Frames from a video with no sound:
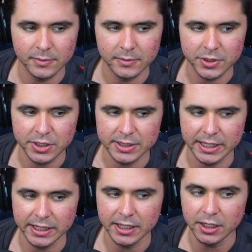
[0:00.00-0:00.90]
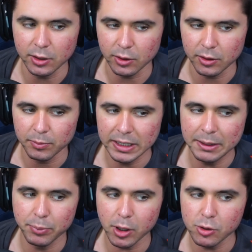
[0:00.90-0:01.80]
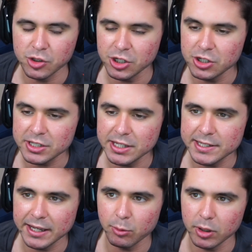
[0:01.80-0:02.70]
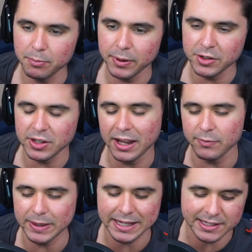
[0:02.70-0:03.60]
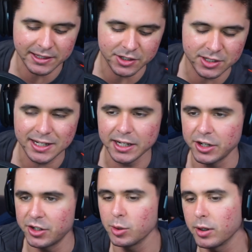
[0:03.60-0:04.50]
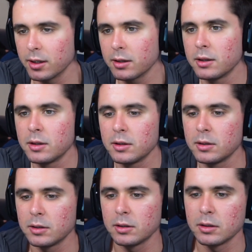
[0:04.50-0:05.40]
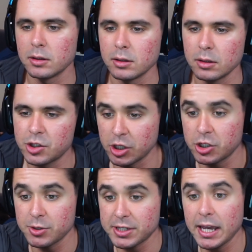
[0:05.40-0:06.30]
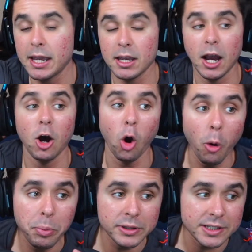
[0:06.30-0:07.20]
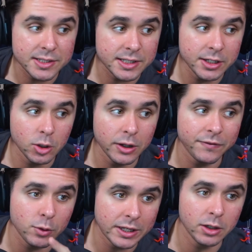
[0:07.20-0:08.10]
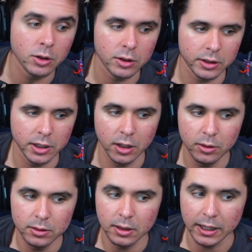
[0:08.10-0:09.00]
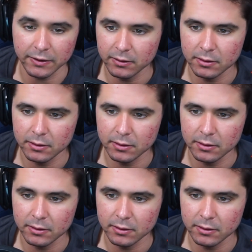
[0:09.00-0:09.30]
She's like, heal. But, like, bro, she just needs to get rid of... that's the thing. She's not going to do it. She should say, I'll open the seal if you heal her, you know? Like...